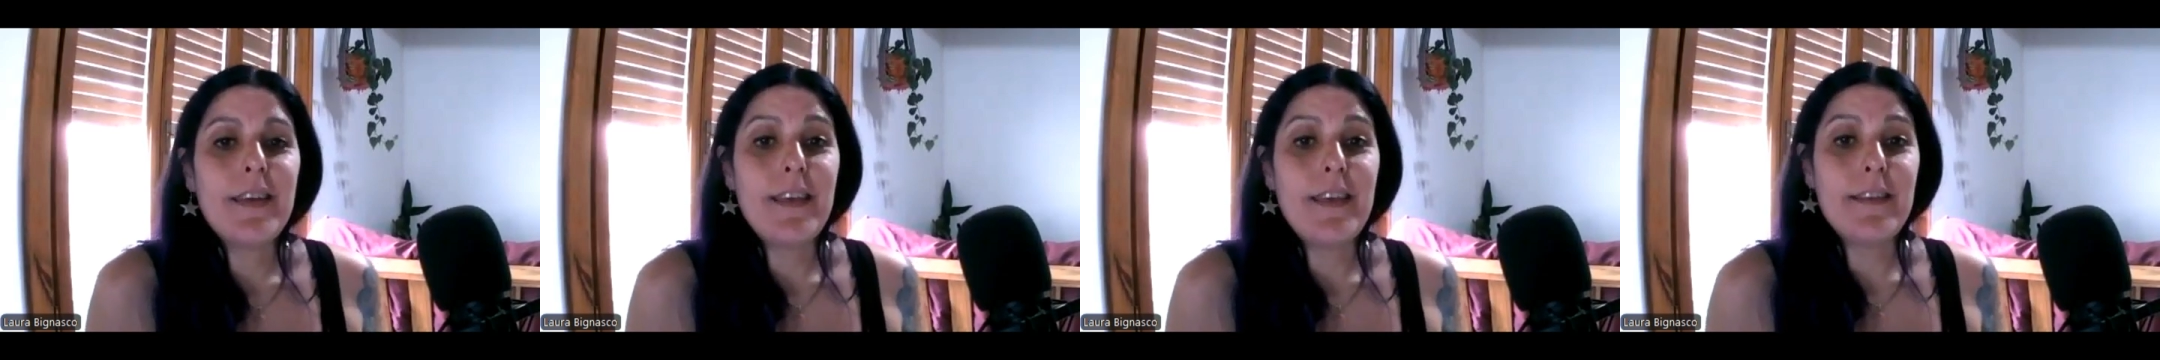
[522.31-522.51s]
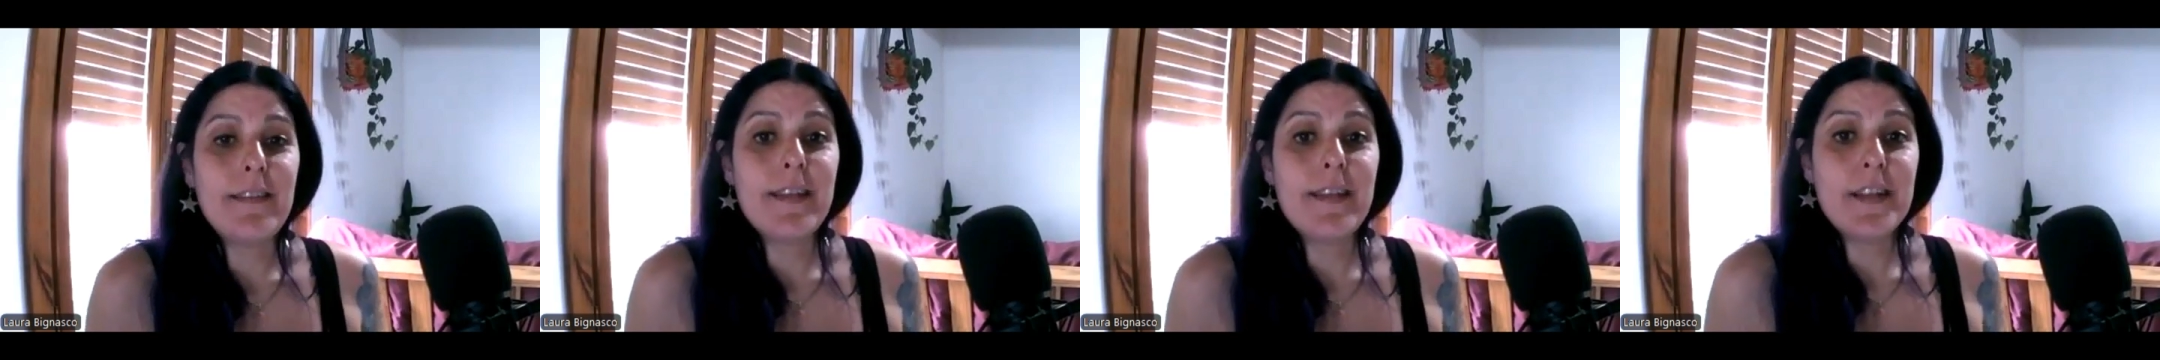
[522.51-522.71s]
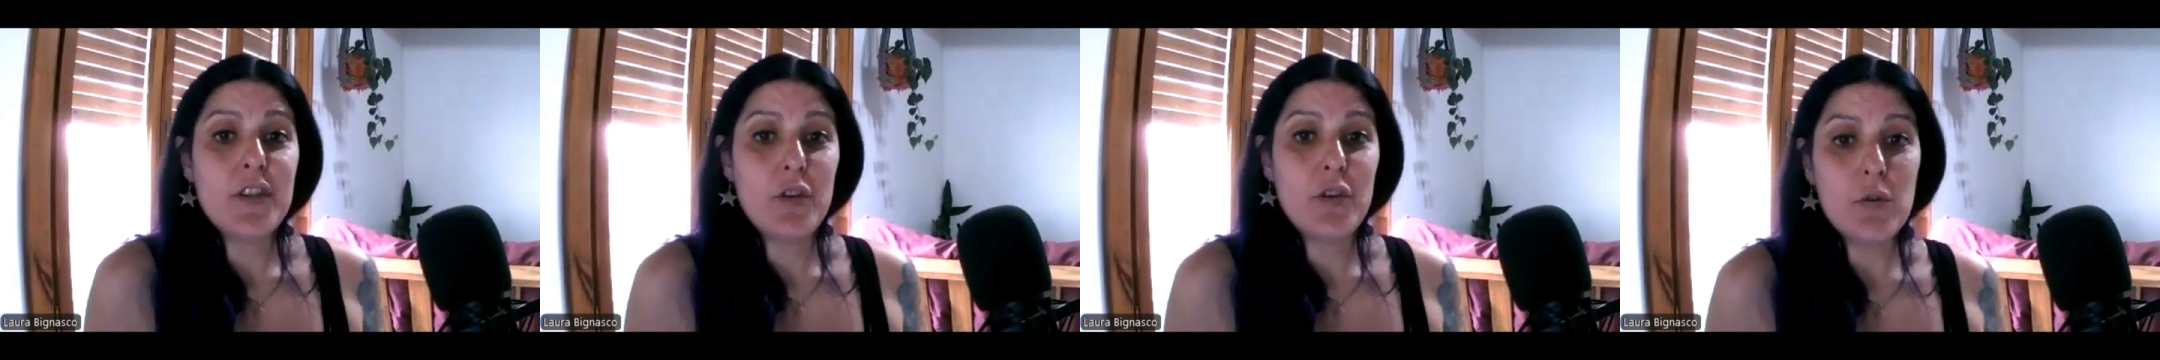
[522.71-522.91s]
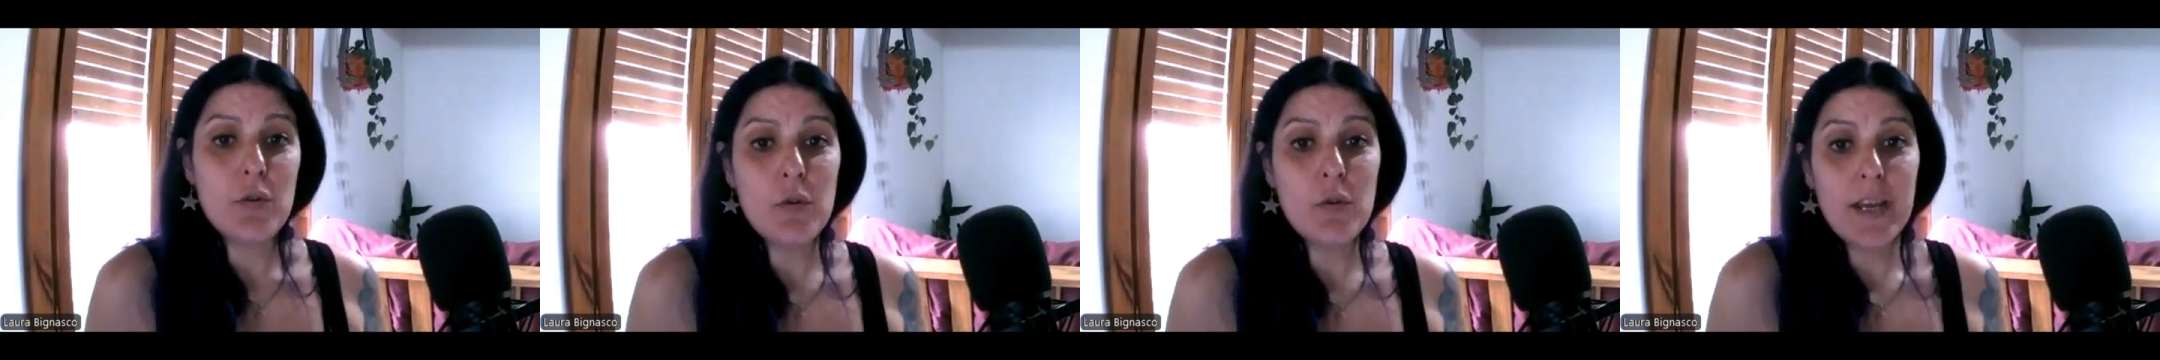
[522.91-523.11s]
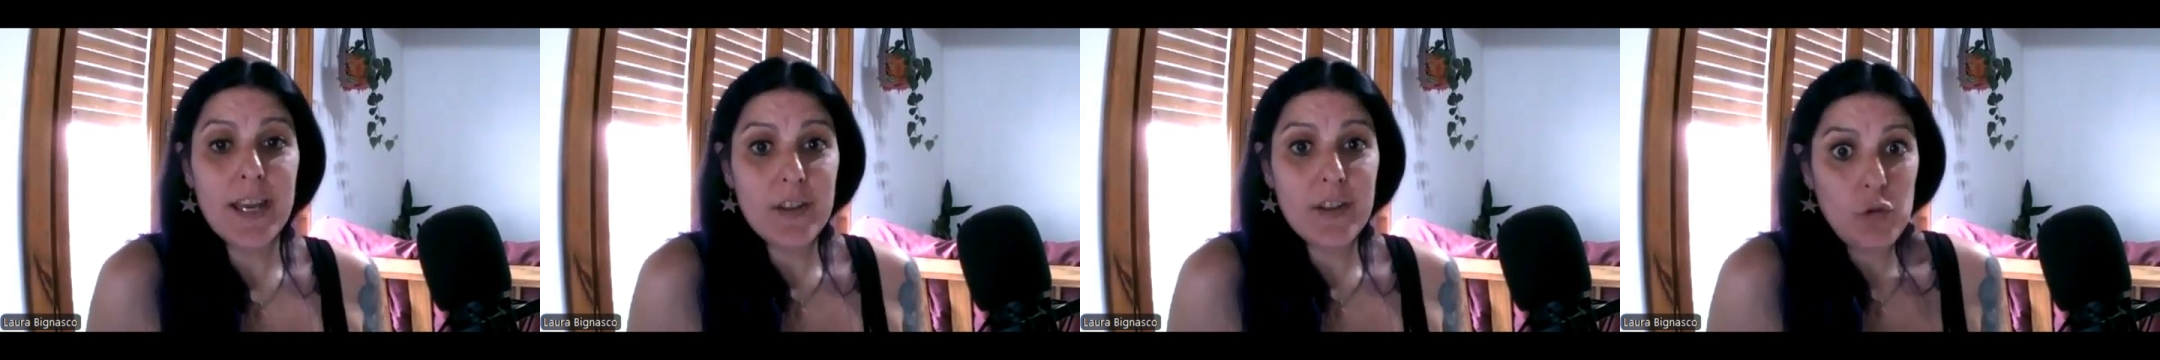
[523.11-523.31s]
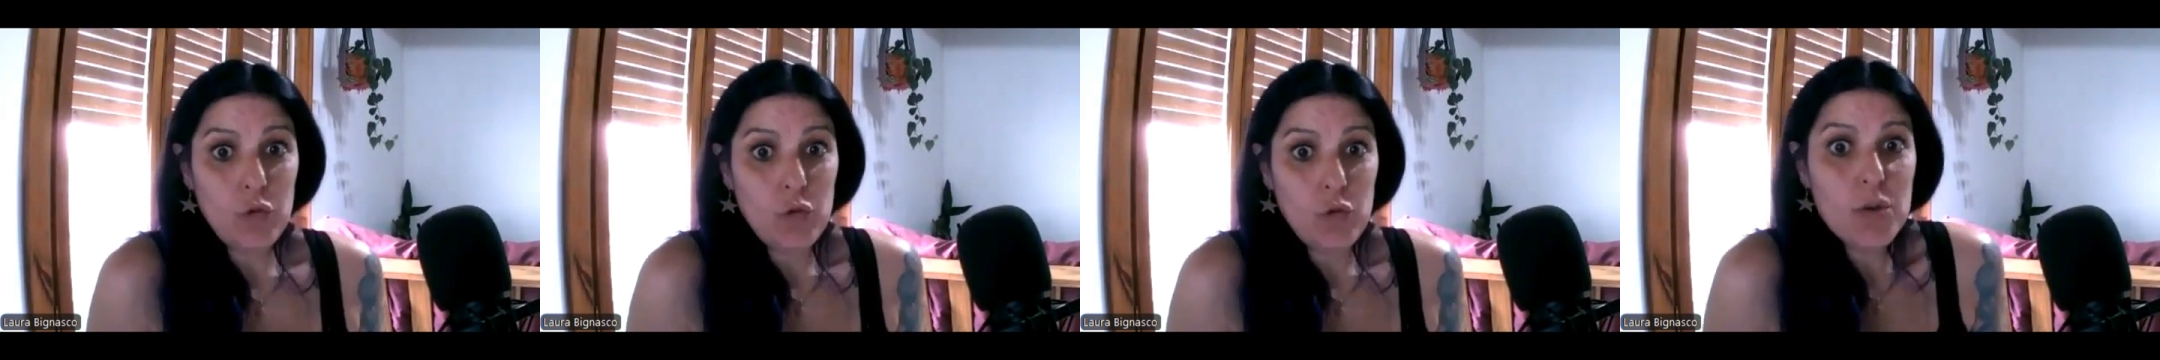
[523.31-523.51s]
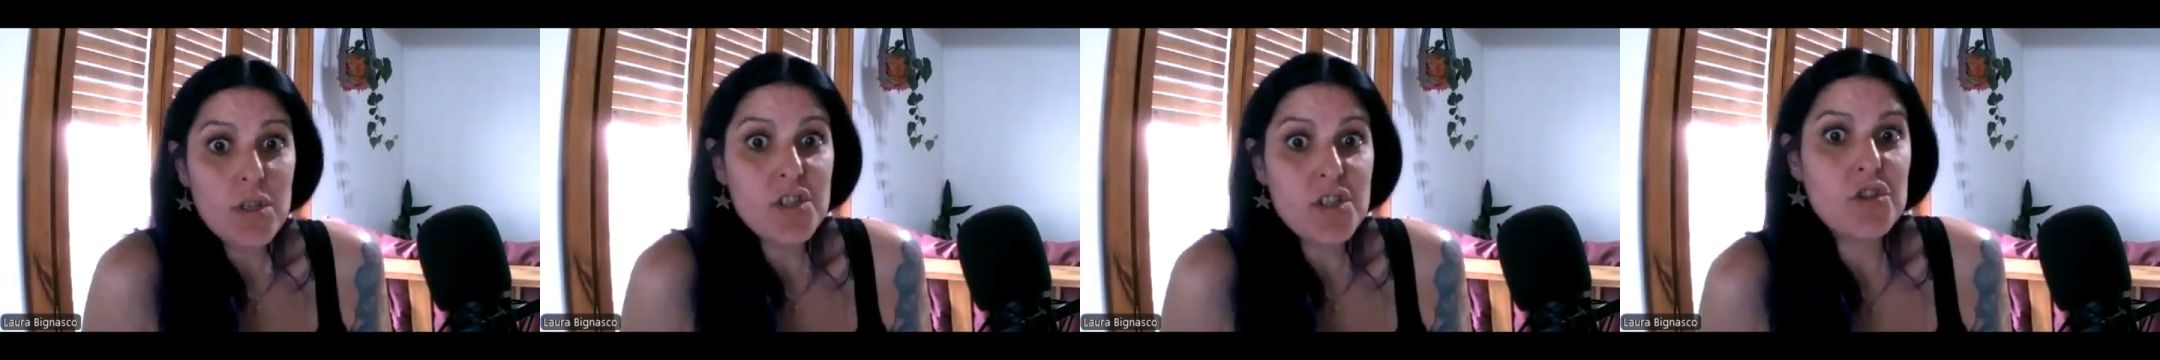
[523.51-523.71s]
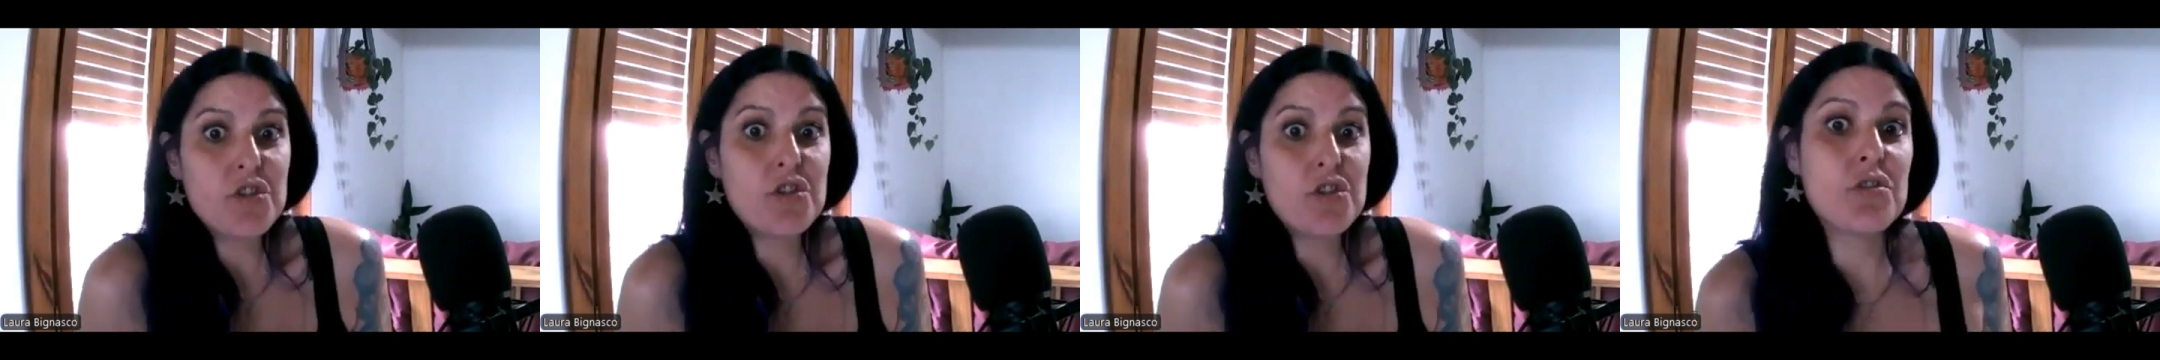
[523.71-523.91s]
is that you get to
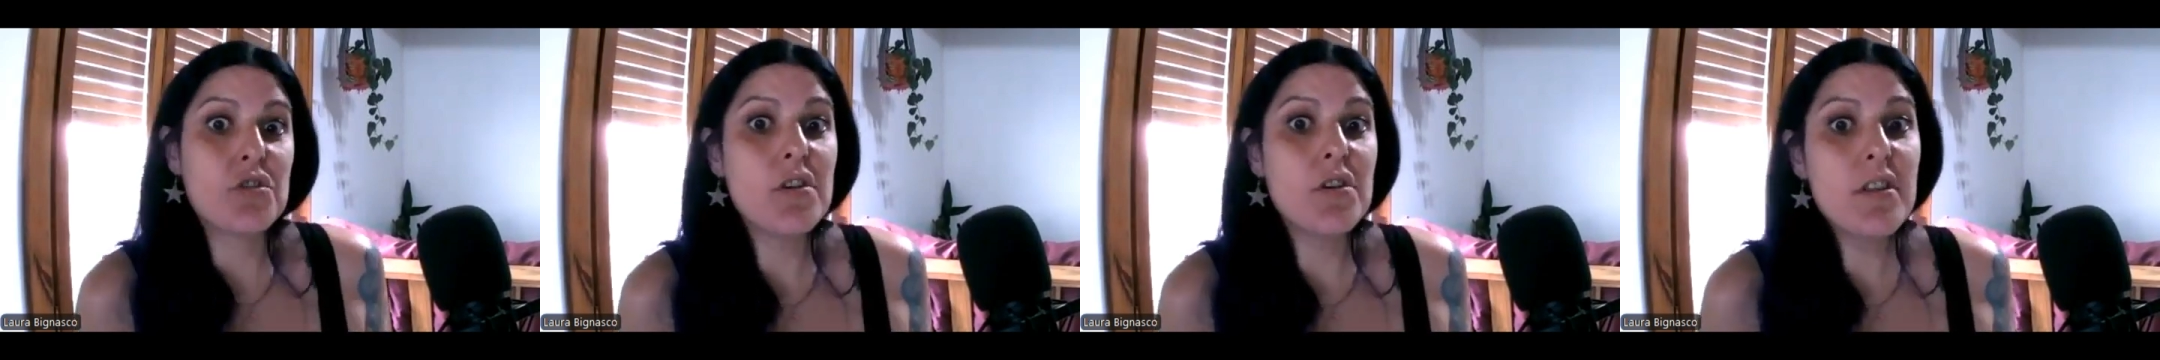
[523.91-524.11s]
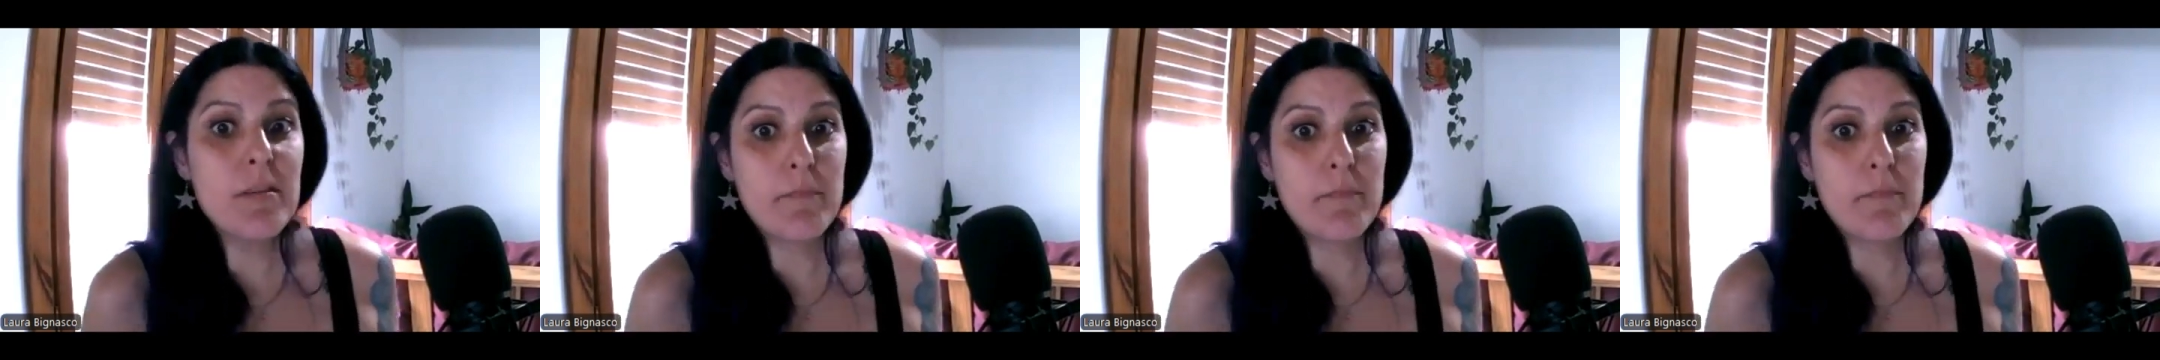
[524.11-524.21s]
enjoy